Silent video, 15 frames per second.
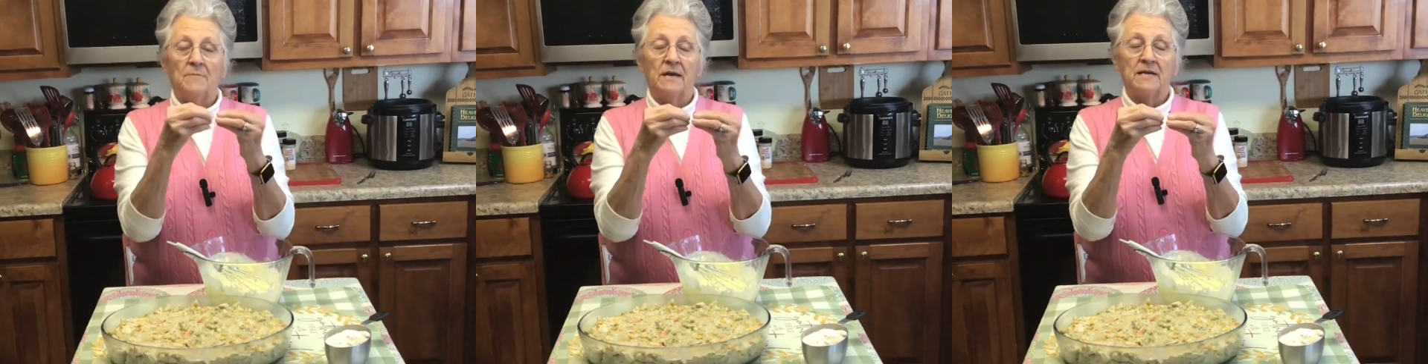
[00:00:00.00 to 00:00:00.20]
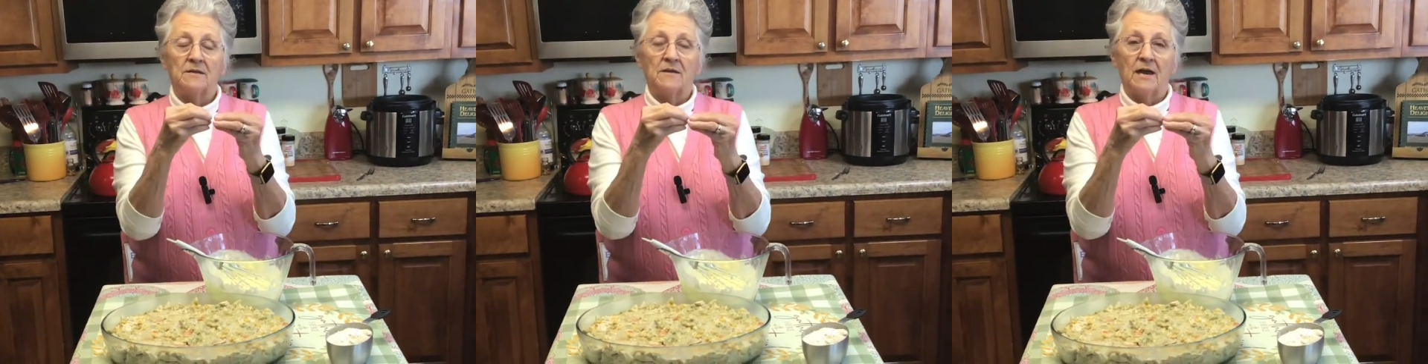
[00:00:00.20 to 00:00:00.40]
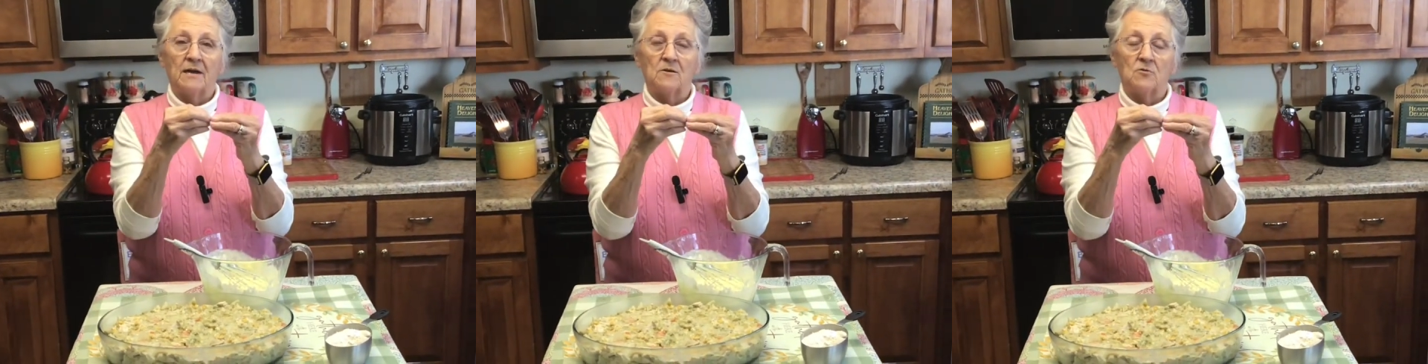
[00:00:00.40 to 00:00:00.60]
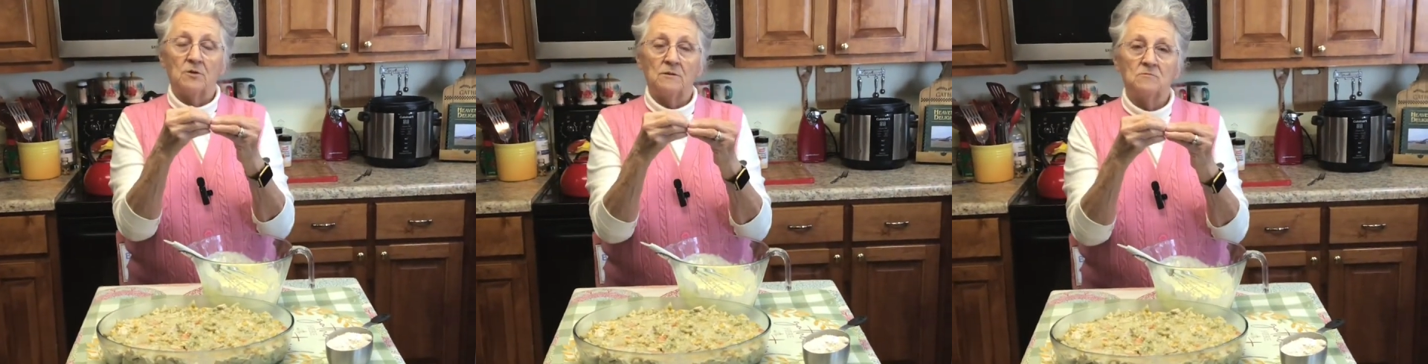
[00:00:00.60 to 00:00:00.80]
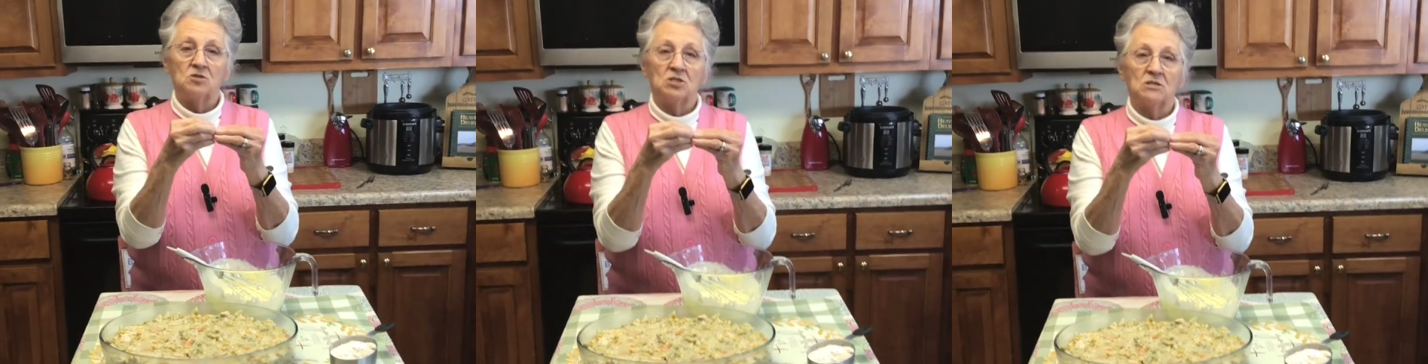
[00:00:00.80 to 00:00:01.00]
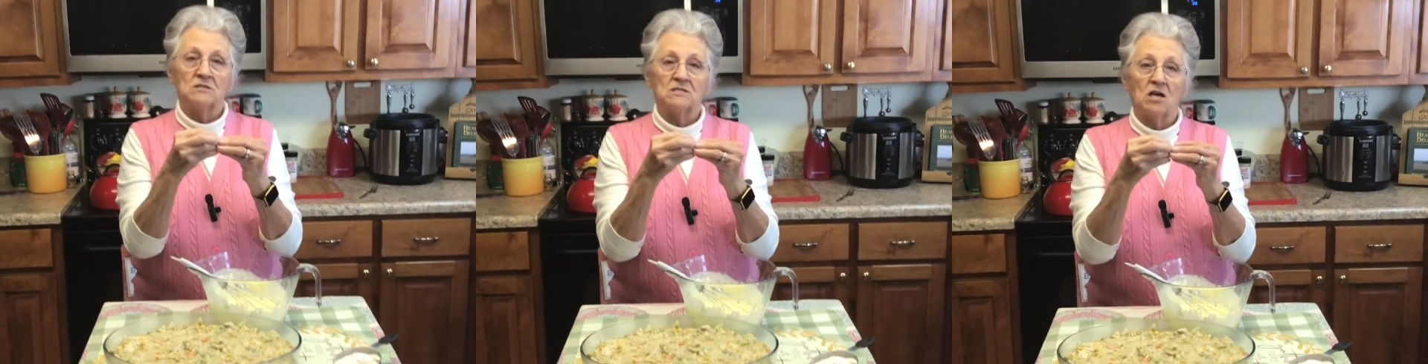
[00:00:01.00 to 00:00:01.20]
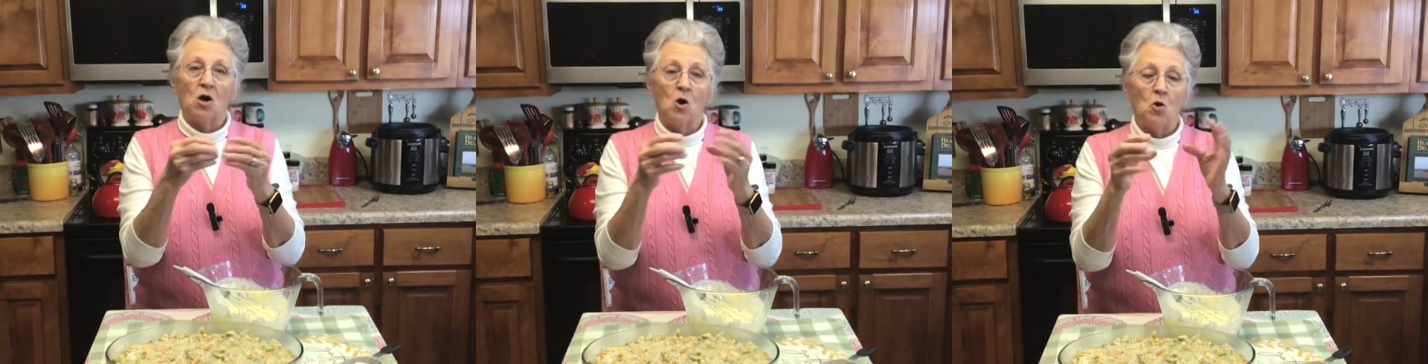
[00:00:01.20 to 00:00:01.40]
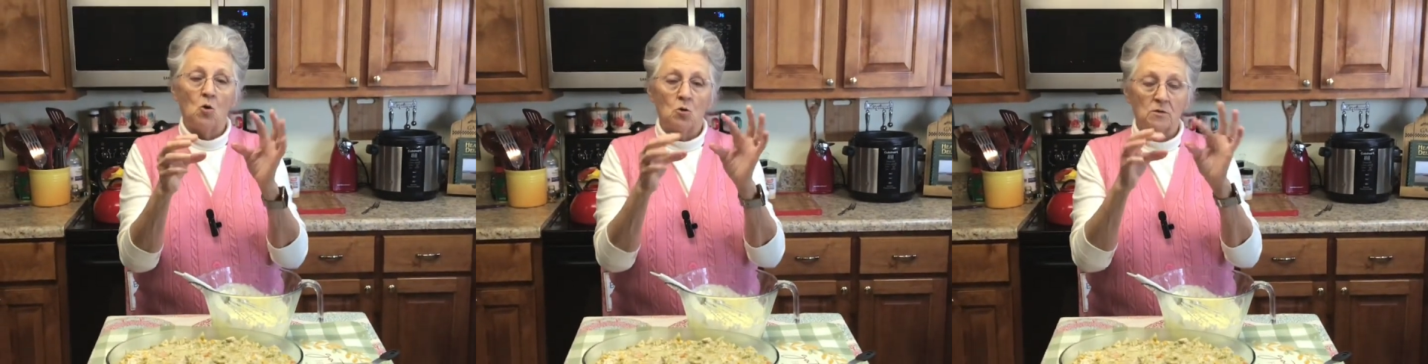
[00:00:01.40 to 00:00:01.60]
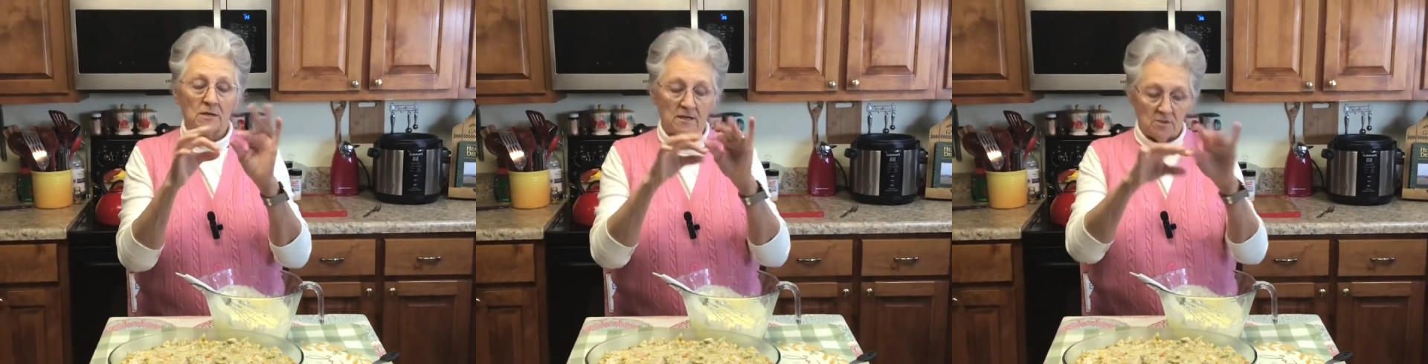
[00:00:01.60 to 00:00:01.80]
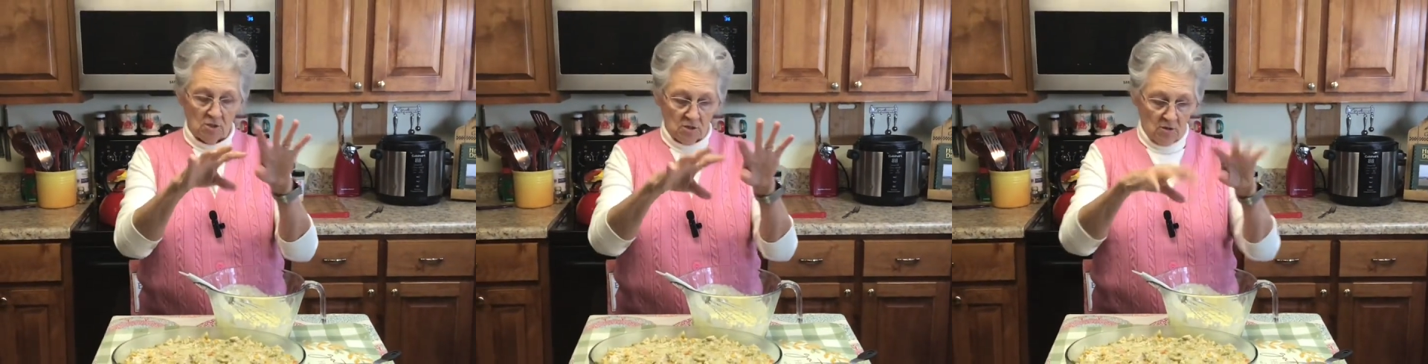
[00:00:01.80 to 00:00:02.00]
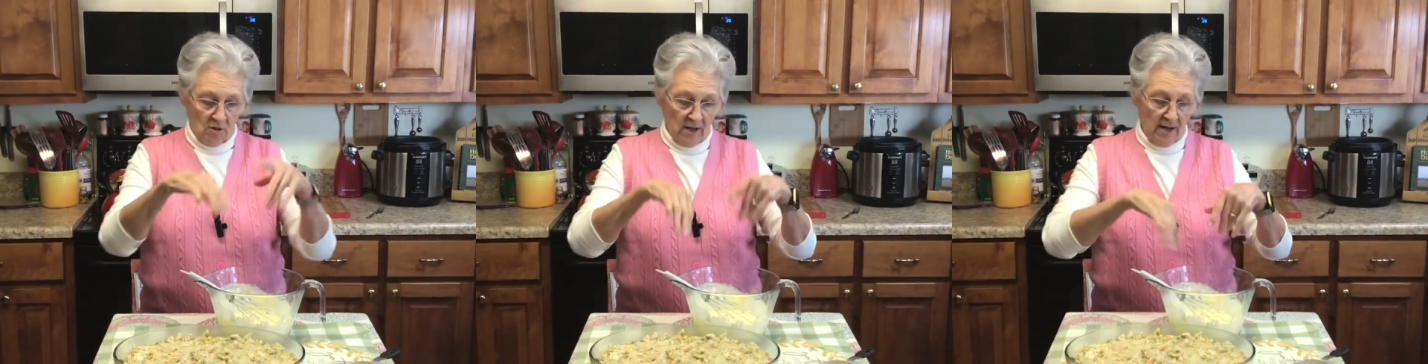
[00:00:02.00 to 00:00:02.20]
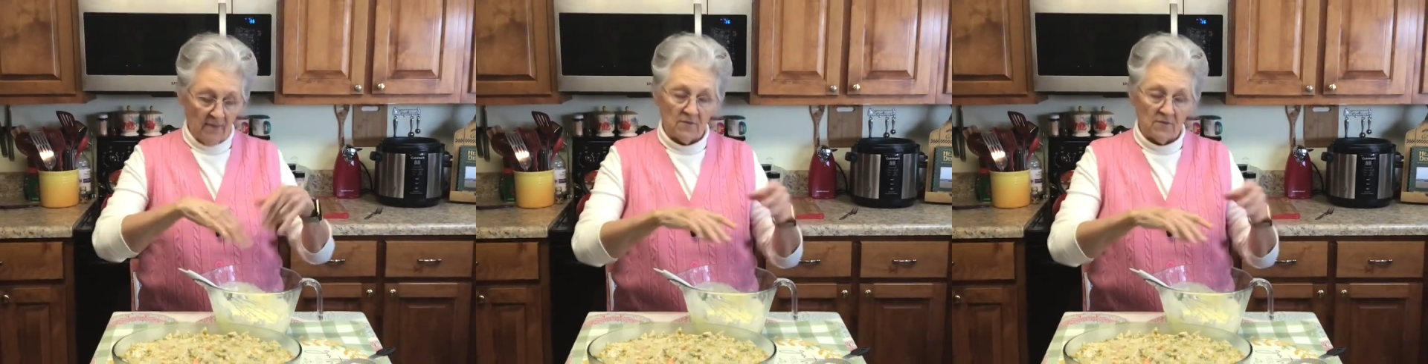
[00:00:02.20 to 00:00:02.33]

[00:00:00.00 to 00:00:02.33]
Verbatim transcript: make that cream cheese cold, and you're going to